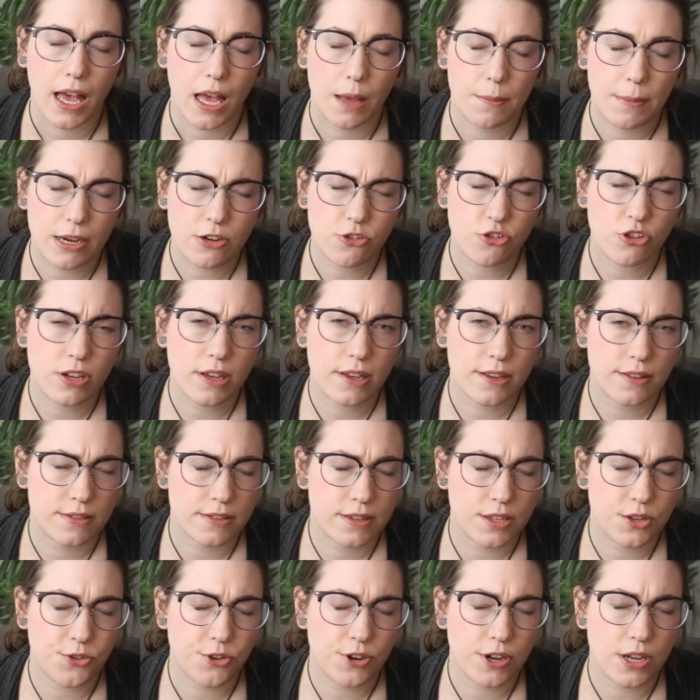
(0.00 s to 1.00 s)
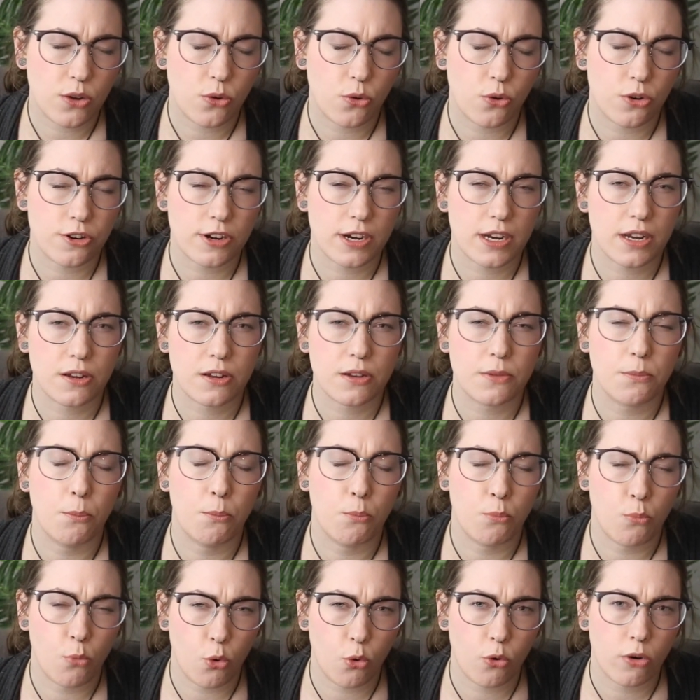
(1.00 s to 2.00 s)
I'm actually considering ordering
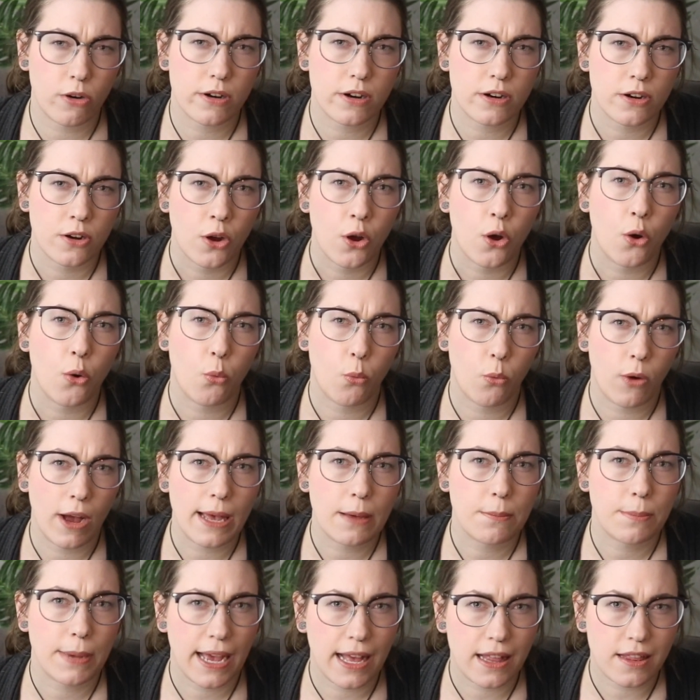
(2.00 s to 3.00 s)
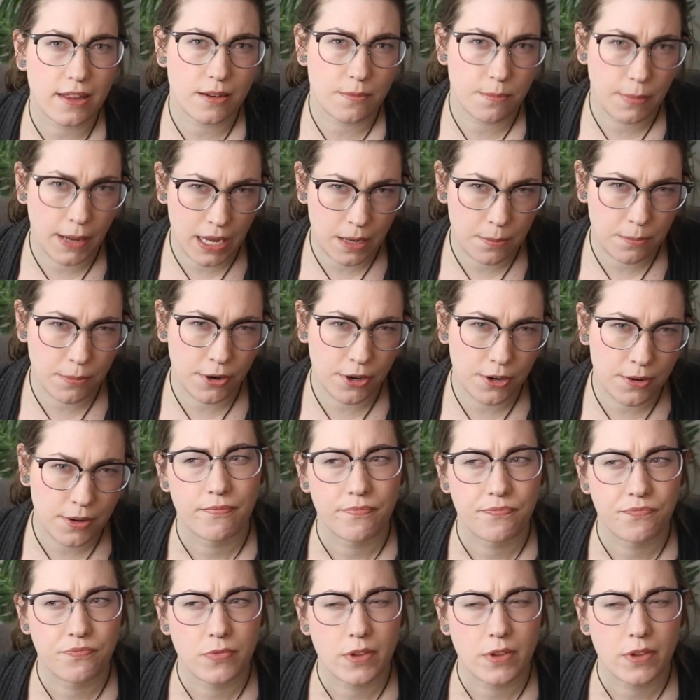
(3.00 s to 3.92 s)
more wet palette paper